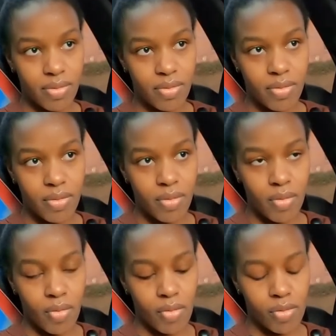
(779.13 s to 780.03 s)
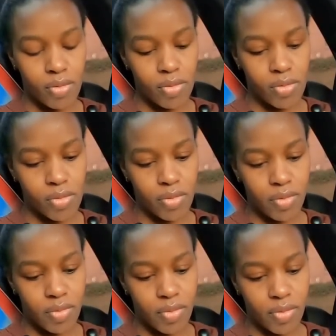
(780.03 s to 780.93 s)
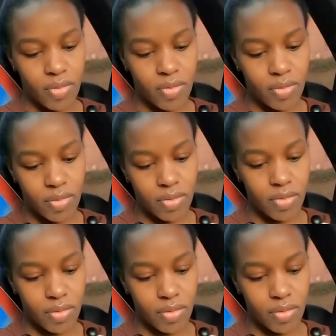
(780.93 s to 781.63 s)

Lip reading: No words are spoken by the person on screen.